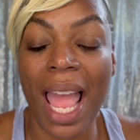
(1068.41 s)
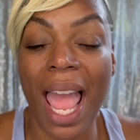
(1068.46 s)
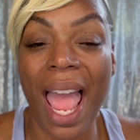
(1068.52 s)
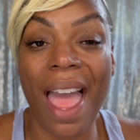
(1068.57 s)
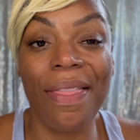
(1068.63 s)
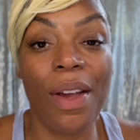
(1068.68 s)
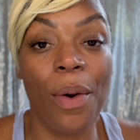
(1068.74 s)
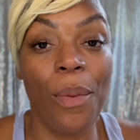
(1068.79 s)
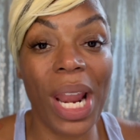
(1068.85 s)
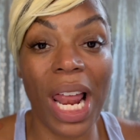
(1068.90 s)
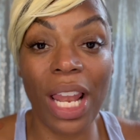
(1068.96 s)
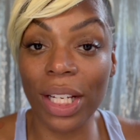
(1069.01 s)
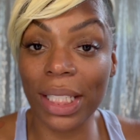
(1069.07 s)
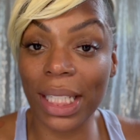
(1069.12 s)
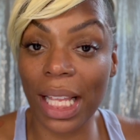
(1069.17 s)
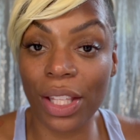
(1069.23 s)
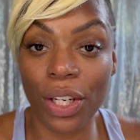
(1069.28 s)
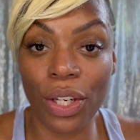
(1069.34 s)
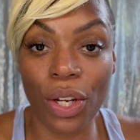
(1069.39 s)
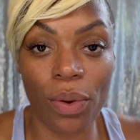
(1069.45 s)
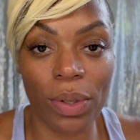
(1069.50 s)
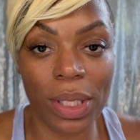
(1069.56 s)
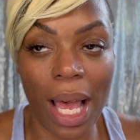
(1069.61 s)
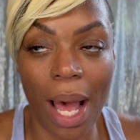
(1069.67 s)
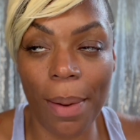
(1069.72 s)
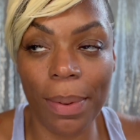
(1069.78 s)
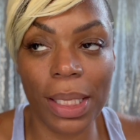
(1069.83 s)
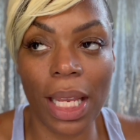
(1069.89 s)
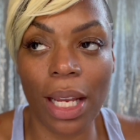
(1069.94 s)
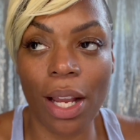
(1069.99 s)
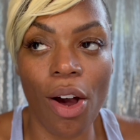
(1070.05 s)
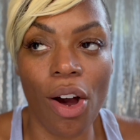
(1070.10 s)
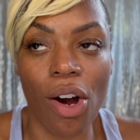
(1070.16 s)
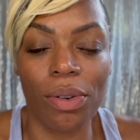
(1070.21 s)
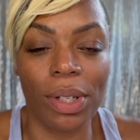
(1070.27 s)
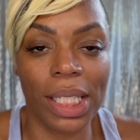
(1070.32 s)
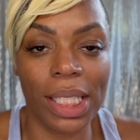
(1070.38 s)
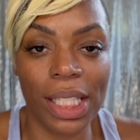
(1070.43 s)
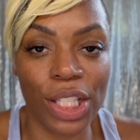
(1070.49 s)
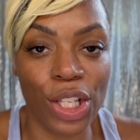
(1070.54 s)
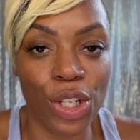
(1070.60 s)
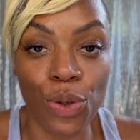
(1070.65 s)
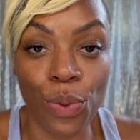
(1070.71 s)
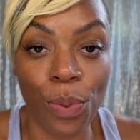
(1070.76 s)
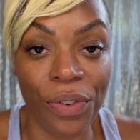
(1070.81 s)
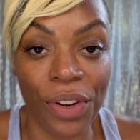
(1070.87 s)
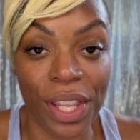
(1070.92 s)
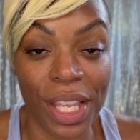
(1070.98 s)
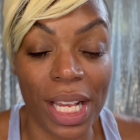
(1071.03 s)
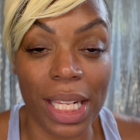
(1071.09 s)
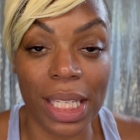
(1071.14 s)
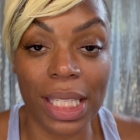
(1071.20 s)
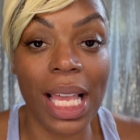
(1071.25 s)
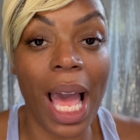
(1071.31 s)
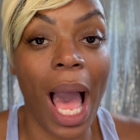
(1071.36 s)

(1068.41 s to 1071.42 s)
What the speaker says: And then when I looked at the notes, I was like, oh, this is a dupe for this.